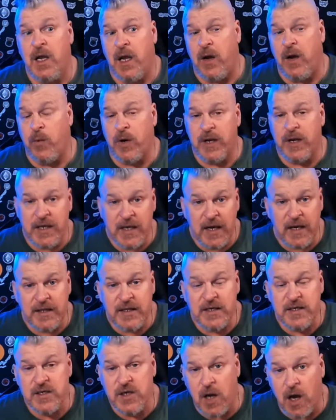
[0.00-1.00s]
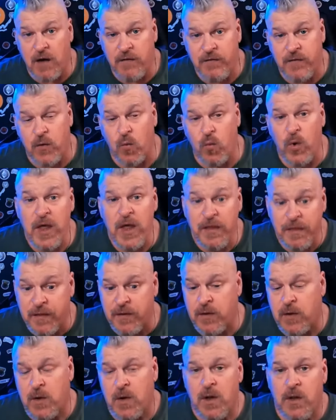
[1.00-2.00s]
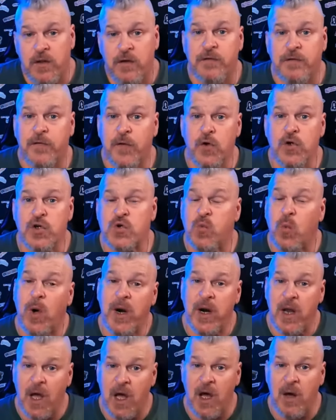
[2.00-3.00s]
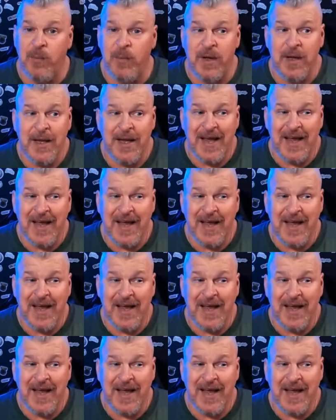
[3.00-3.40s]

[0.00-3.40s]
And we're going to kick this off with the first one up,